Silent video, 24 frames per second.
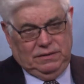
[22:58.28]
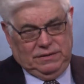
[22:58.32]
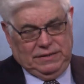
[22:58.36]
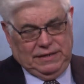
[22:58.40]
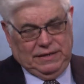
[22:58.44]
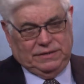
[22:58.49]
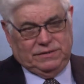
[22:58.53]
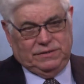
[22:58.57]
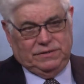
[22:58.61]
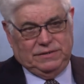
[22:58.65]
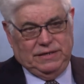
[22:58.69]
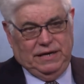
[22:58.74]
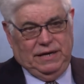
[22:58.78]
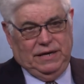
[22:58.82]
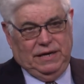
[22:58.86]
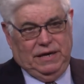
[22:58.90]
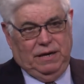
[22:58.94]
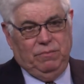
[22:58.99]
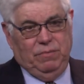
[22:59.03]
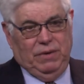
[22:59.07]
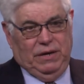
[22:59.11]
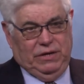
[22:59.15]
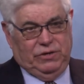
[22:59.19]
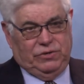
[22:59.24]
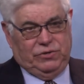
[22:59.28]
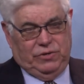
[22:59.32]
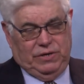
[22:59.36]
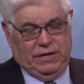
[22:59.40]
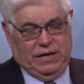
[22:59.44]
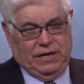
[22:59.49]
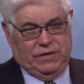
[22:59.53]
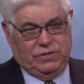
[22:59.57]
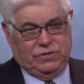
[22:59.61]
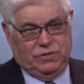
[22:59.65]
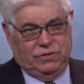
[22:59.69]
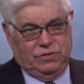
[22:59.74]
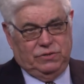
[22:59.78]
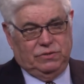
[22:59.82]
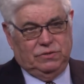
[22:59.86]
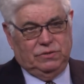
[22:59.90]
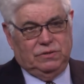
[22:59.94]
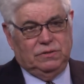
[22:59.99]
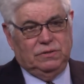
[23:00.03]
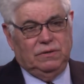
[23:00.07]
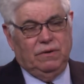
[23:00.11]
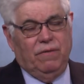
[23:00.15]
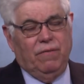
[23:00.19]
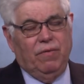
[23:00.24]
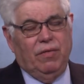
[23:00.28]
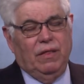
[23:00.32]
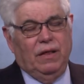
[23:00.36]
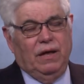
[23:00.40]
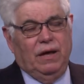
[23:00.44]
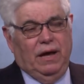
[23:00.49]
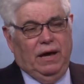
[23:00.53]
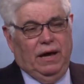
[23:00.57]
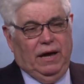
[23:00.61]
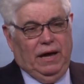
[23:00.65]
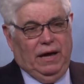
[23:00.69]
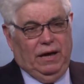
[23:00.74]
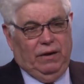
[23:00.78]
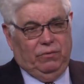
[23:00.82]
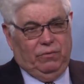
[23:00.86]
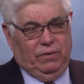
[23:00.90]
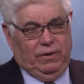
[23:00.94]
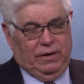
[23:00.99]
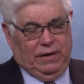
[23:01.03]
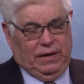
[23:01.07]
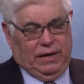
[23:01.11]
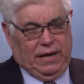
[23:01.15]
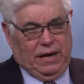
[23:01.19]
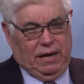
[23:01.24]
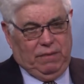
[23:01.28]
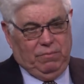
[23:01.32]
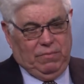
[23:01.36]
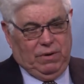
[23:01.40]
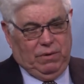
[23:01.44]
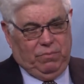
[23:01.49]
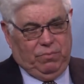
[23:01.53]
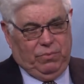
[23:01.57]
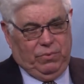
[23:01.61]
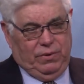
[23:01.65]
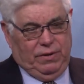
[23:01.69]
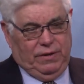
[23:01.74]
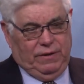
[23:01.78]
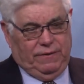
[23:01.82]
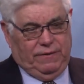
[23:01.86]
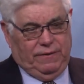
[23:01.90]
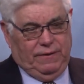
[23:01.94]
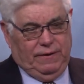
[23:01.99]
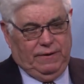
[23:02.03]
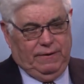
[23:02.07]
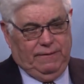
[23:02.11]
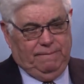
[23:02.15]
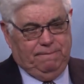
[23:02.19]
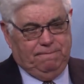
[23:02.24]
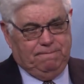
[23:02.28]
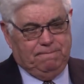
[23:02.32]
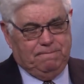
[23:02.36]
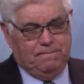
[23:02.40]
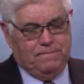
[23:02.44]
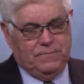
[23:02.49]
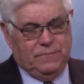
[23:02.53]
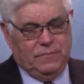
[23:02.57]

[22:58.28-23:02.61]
Texas A&M International, and when they came up with, um,